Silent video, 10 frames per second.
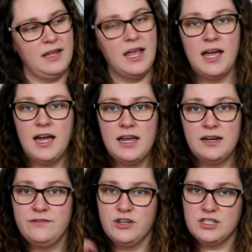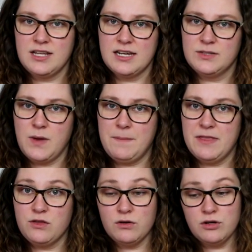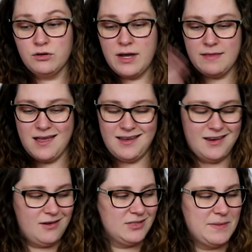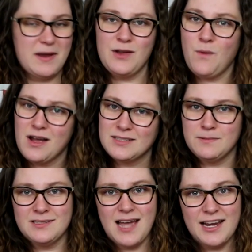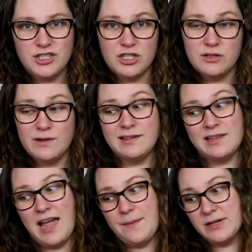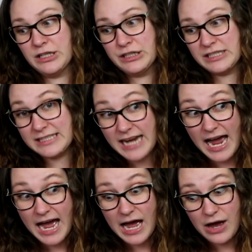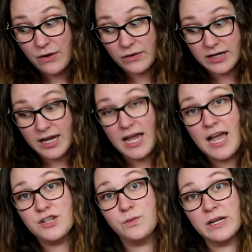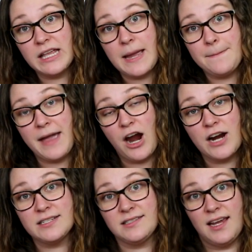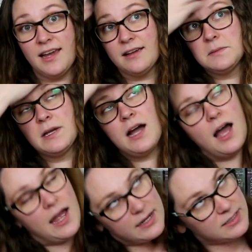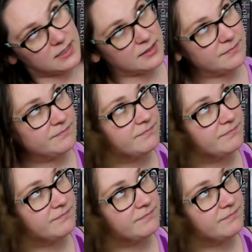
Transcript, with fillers: and if you're just like swiping through and like, you know, somebody walks beside you and then they happen to look down, it's really embarrassing because